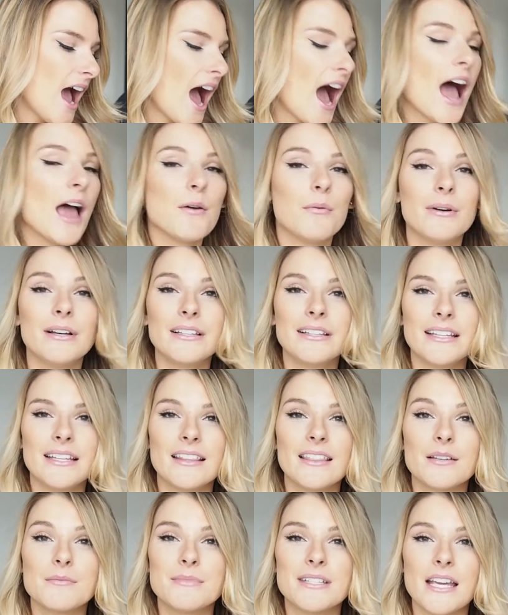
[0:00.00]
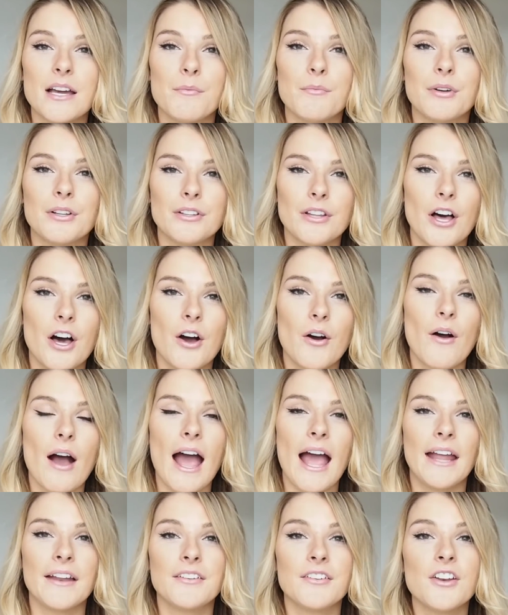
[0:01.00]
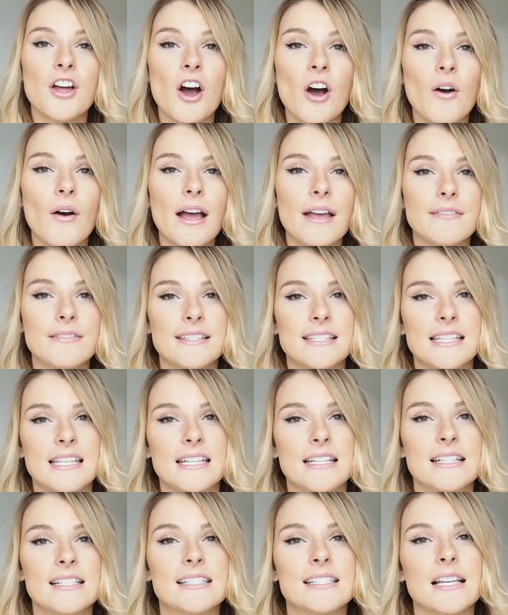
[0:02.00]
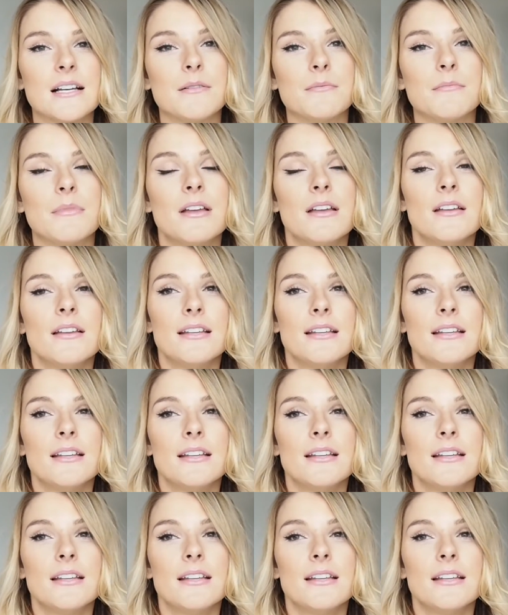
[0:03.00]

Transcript: I will link them down below. I know I've seen some